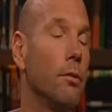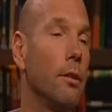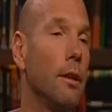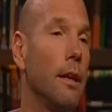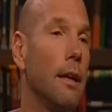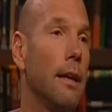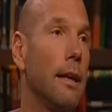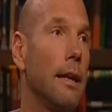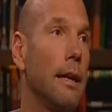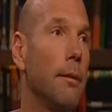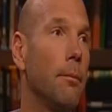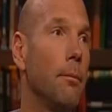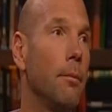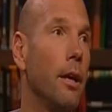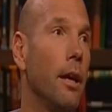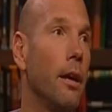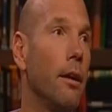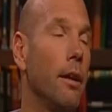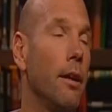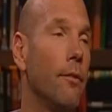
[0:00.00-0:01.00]
you know,
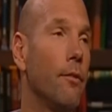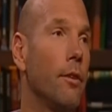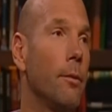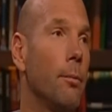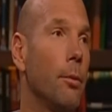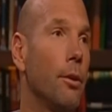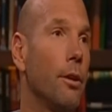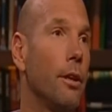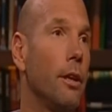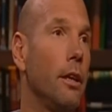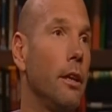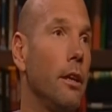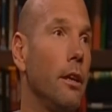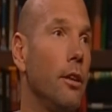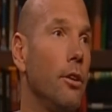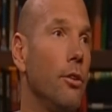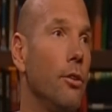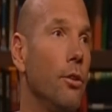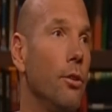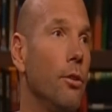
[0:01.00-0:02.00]

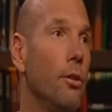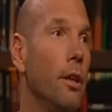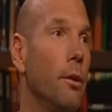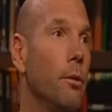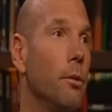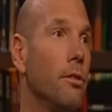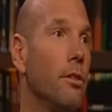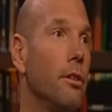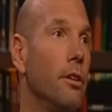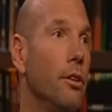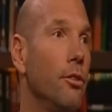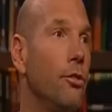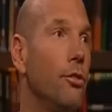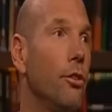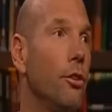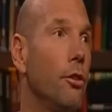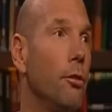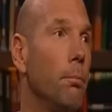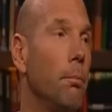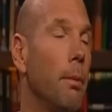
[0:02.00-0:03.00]
everybody knew there was an issue,